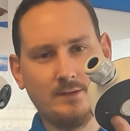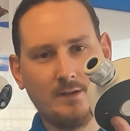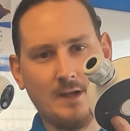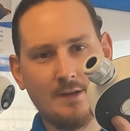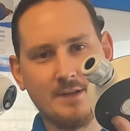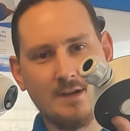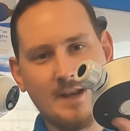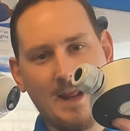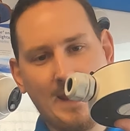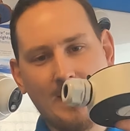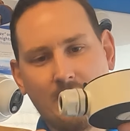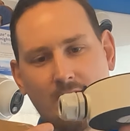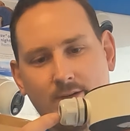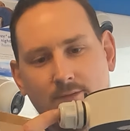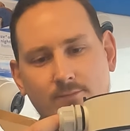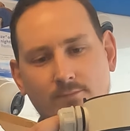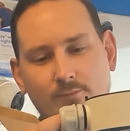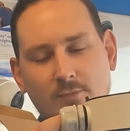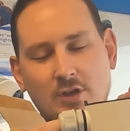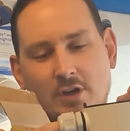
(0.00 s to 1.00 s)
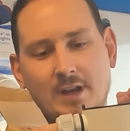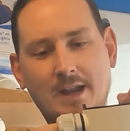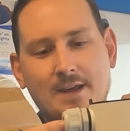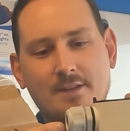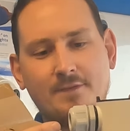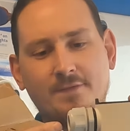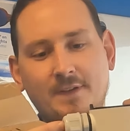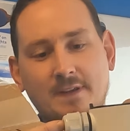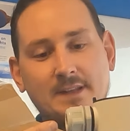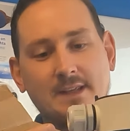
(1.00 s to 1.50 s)
and the neck, you can
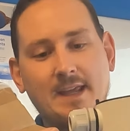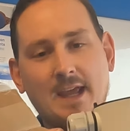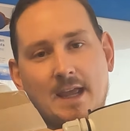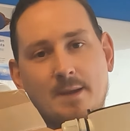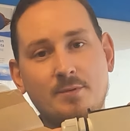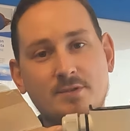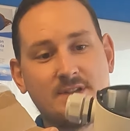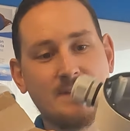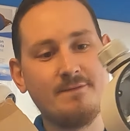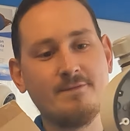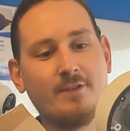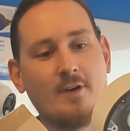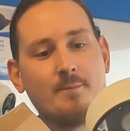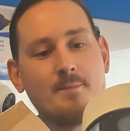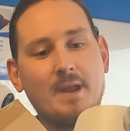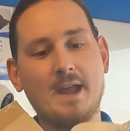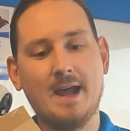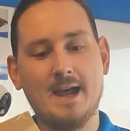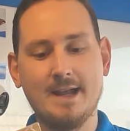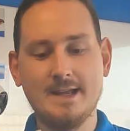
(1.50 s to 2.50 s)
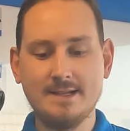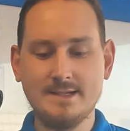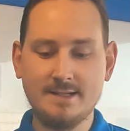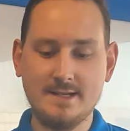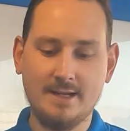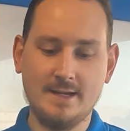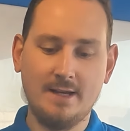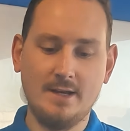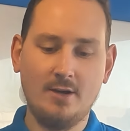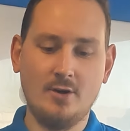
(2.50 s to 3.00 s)
either feed the cables in from behind,
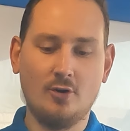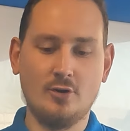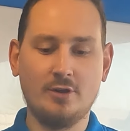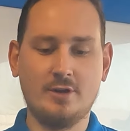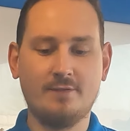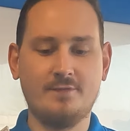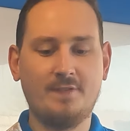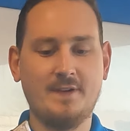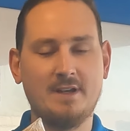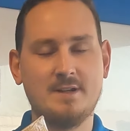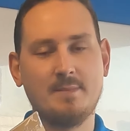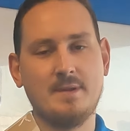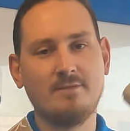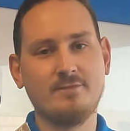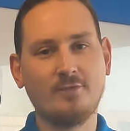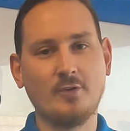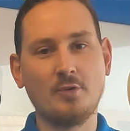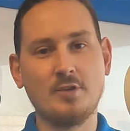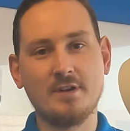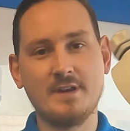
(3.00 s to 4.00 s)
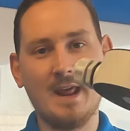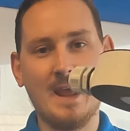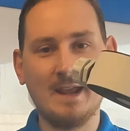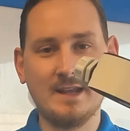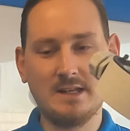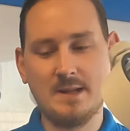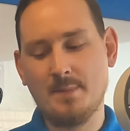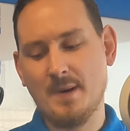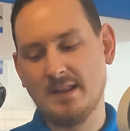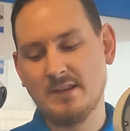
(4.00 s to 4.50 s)
or you can feed them in through the
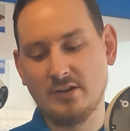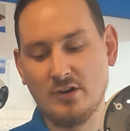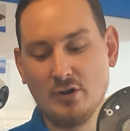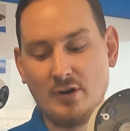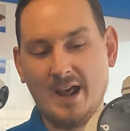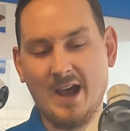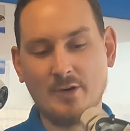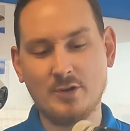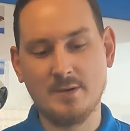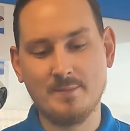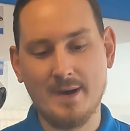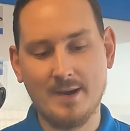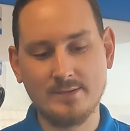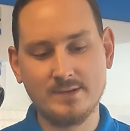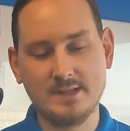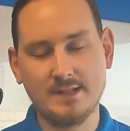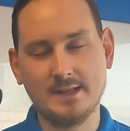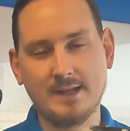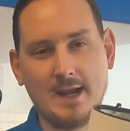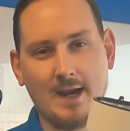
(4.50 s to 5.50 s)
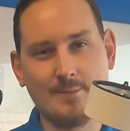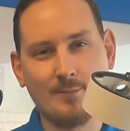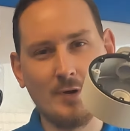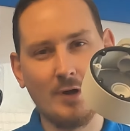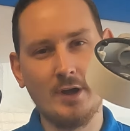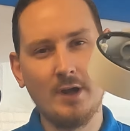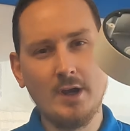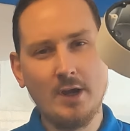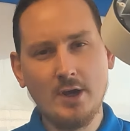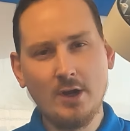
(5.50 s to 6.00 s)
neck, depending on how you're mounting the
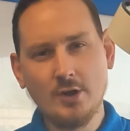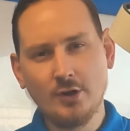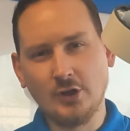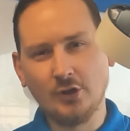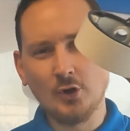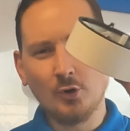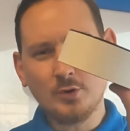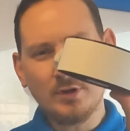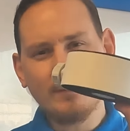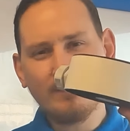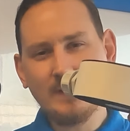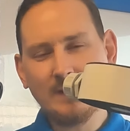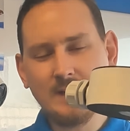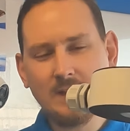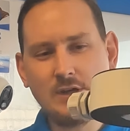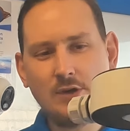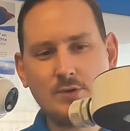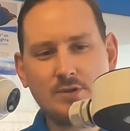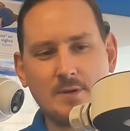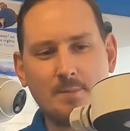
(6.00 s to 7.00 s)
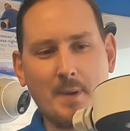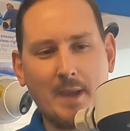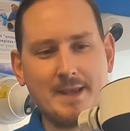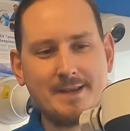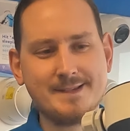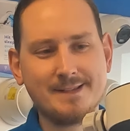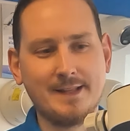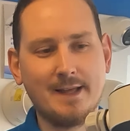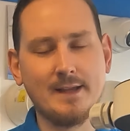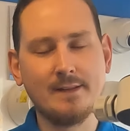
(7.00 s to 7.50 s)
camera. You'd only really use a
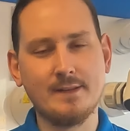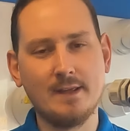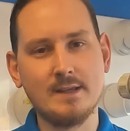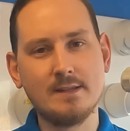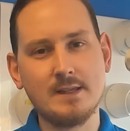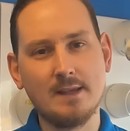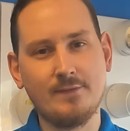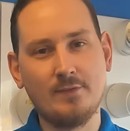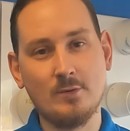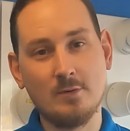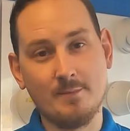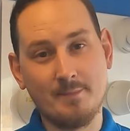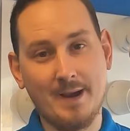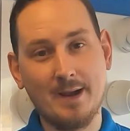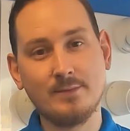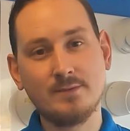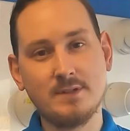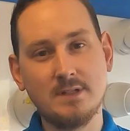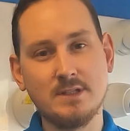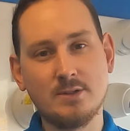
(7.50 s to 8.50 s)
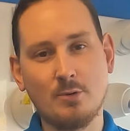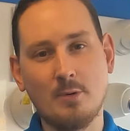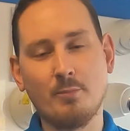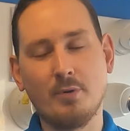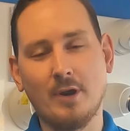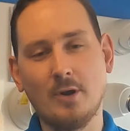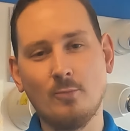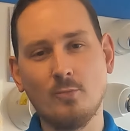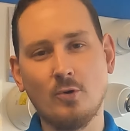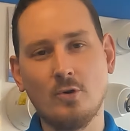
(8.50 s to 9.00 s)
base like this if you were mounting to a
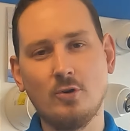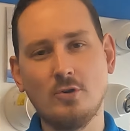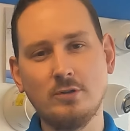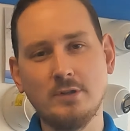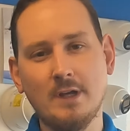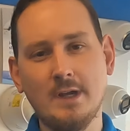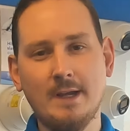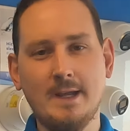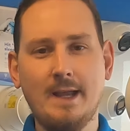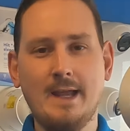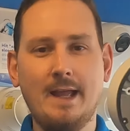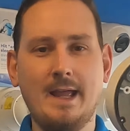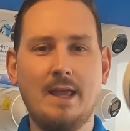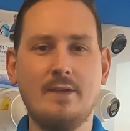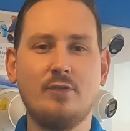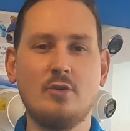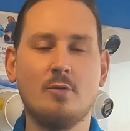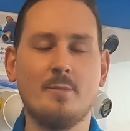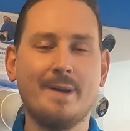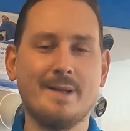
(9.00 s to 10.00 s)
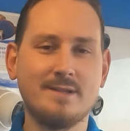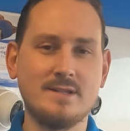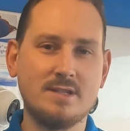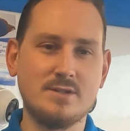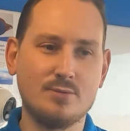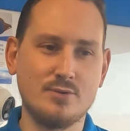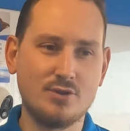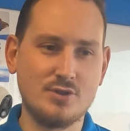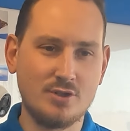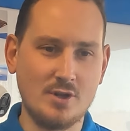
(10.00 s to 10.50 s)
brick wall. If you were mounting
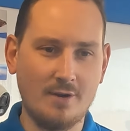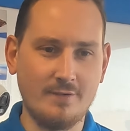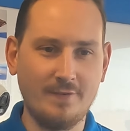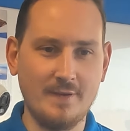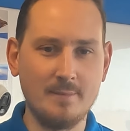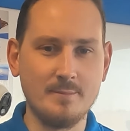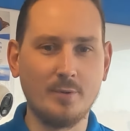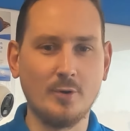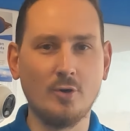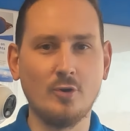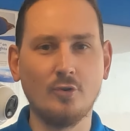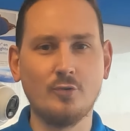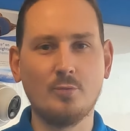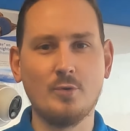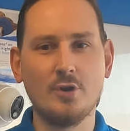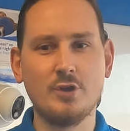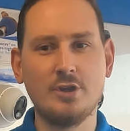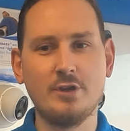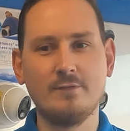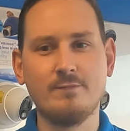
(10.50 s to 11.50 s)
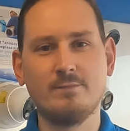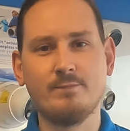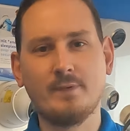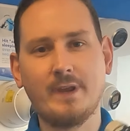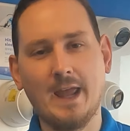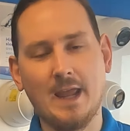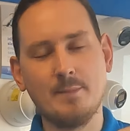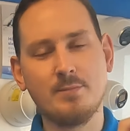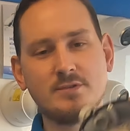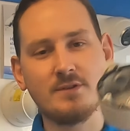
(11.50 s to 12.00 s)
to a soffit board where your
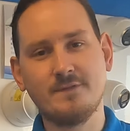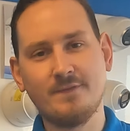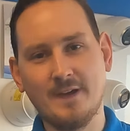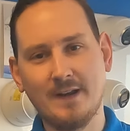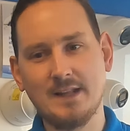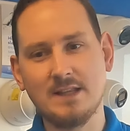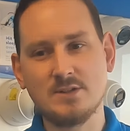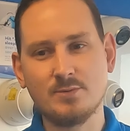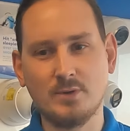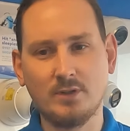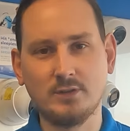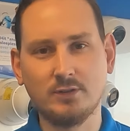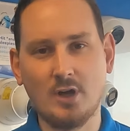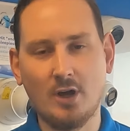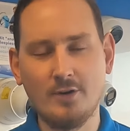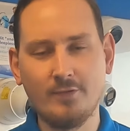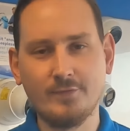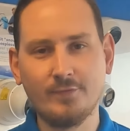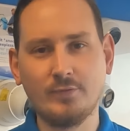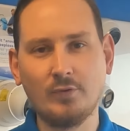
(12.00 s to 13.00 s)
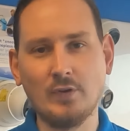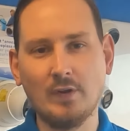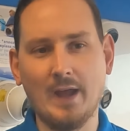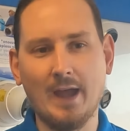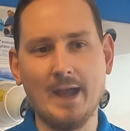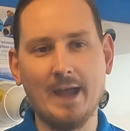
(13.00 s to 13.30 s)
cables are fed into a loft,